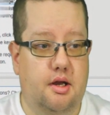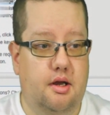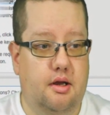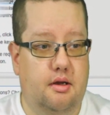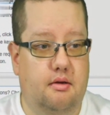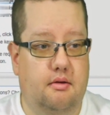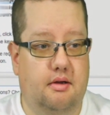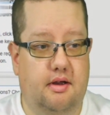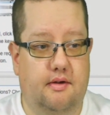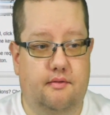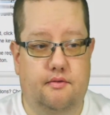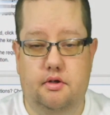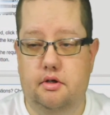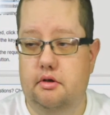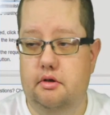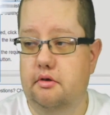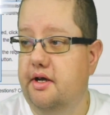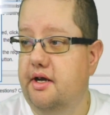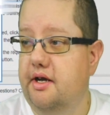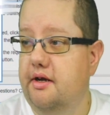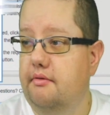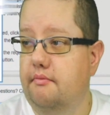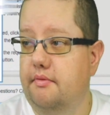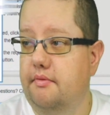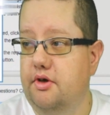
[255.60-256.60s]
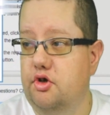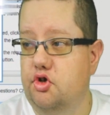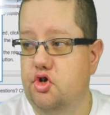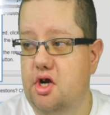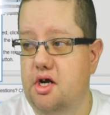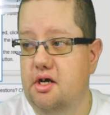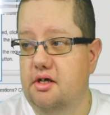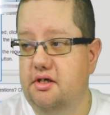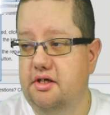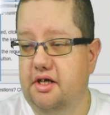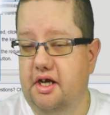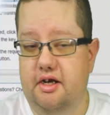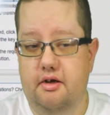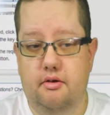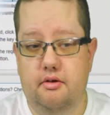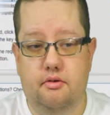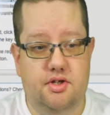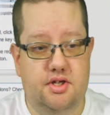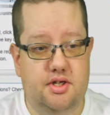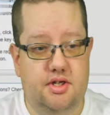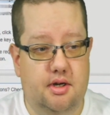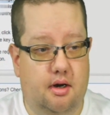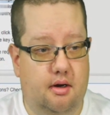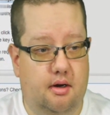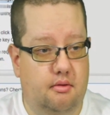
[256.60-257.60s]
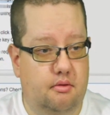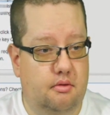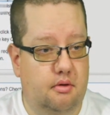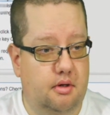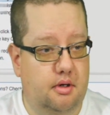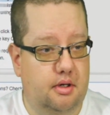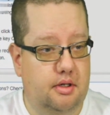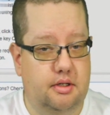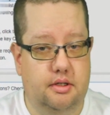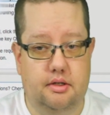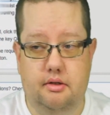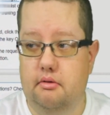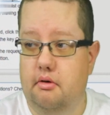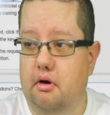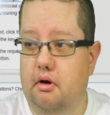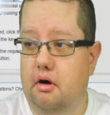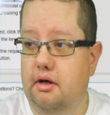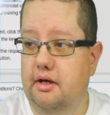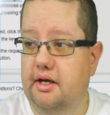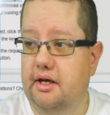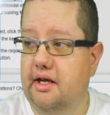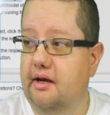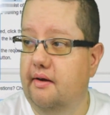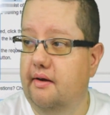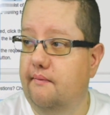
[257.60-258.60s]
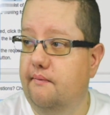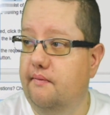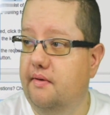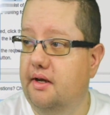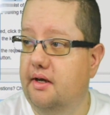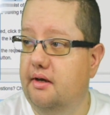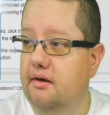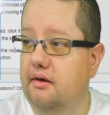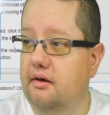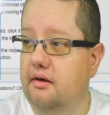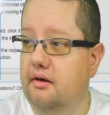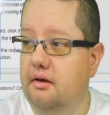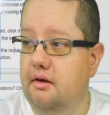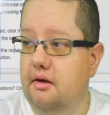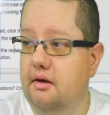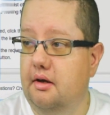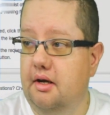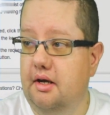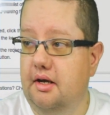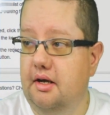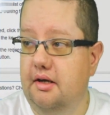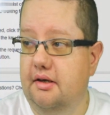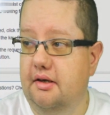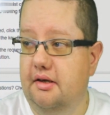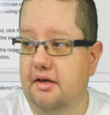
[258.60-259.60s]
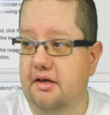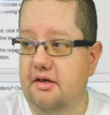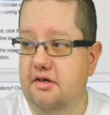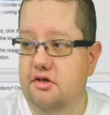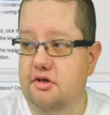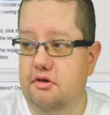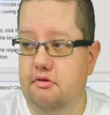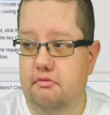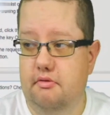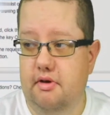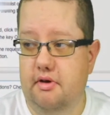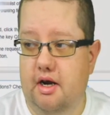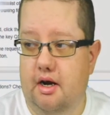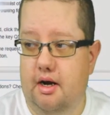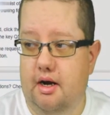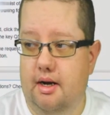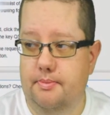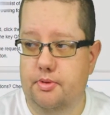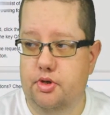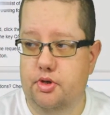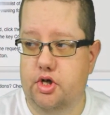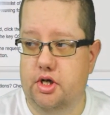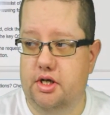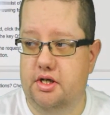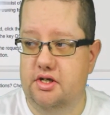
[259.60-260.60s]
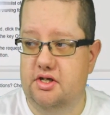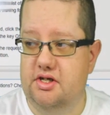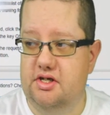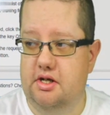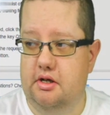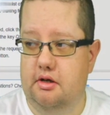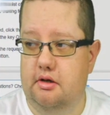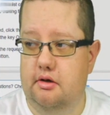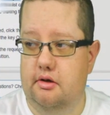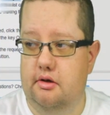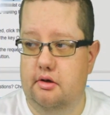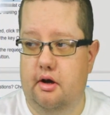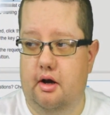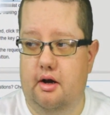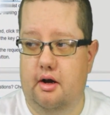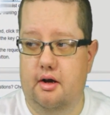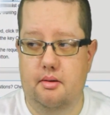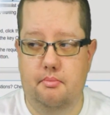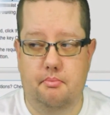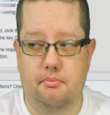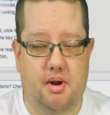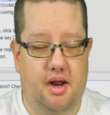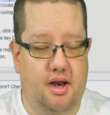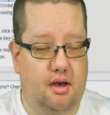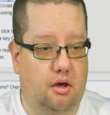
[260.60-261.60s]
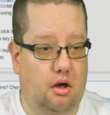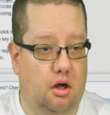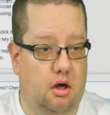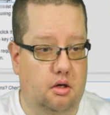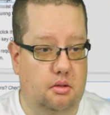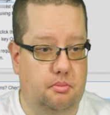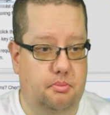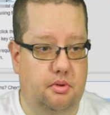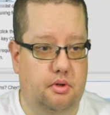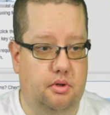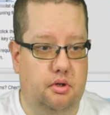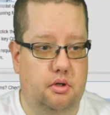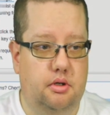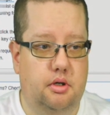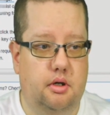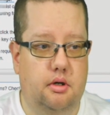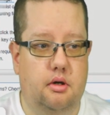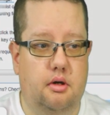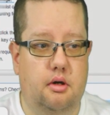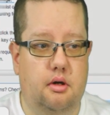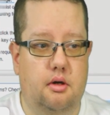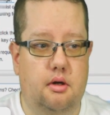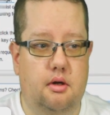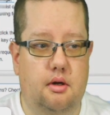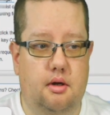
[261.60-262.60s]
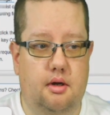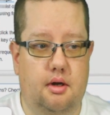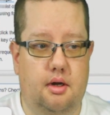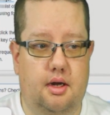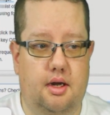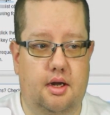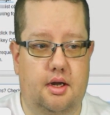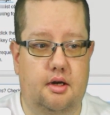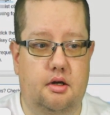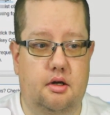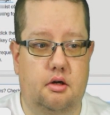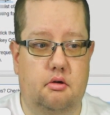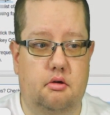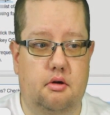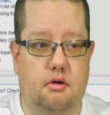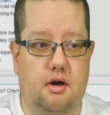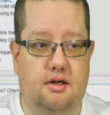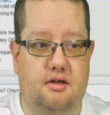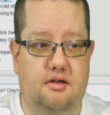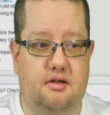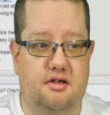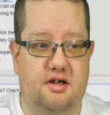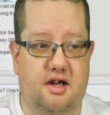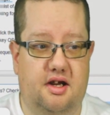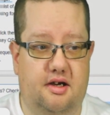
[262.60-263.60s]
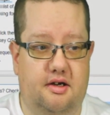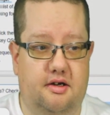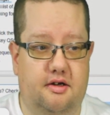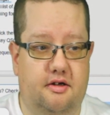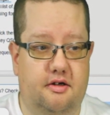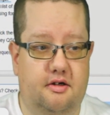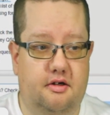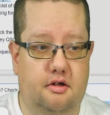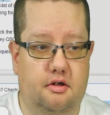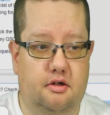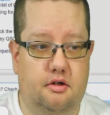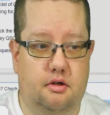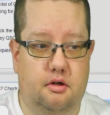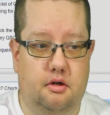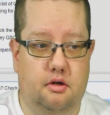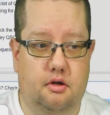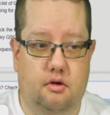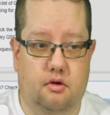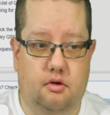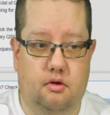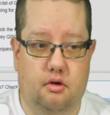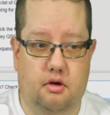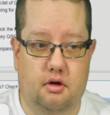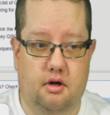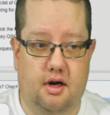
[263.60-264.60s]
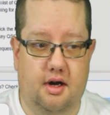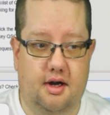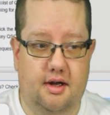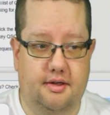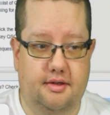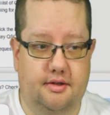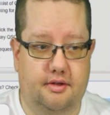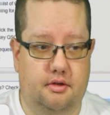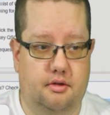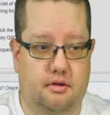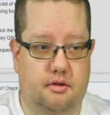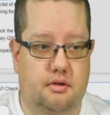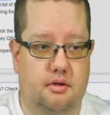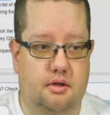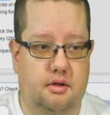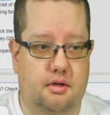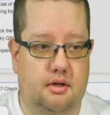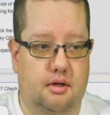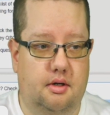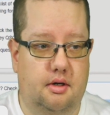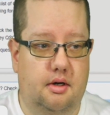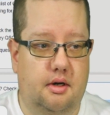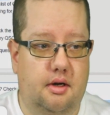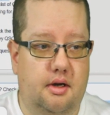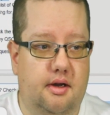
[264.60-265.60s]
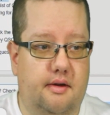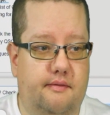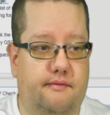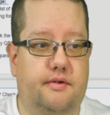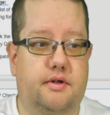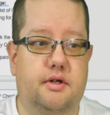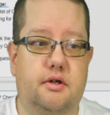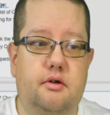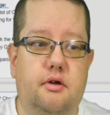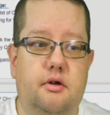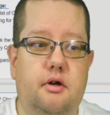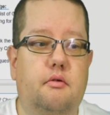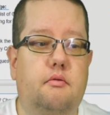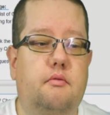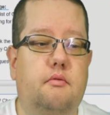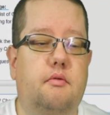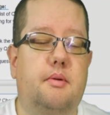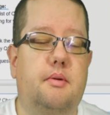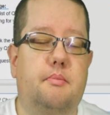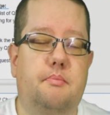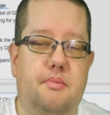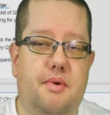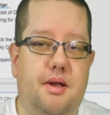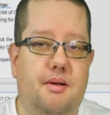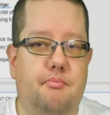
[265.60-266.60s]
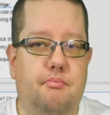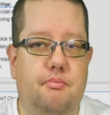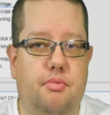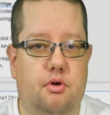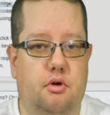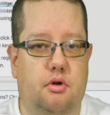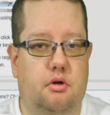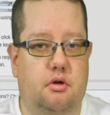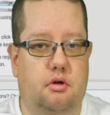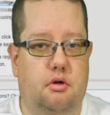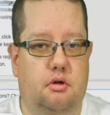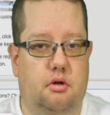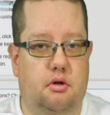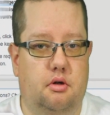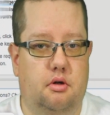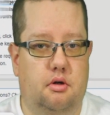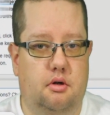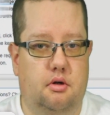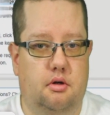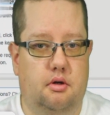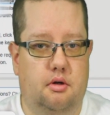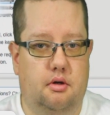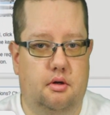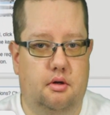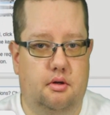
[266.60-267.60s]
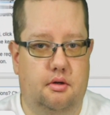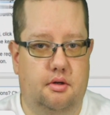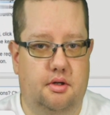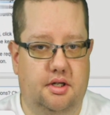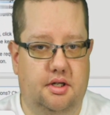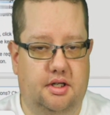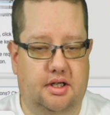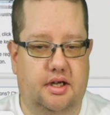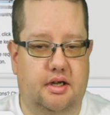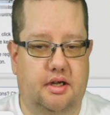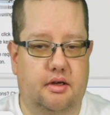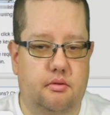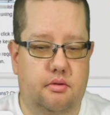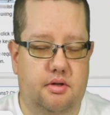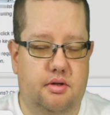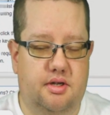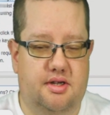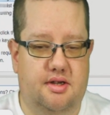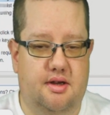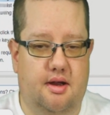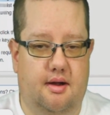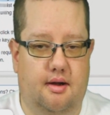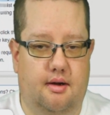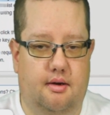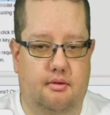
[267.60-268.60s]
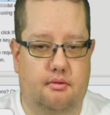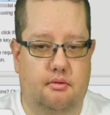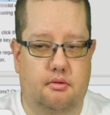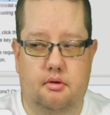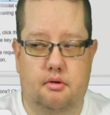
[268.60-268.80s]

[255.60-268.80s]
if you hit reject QSO, you are given these three options: not in my logbook, incorrect data, or other. If you don't remember the QSO,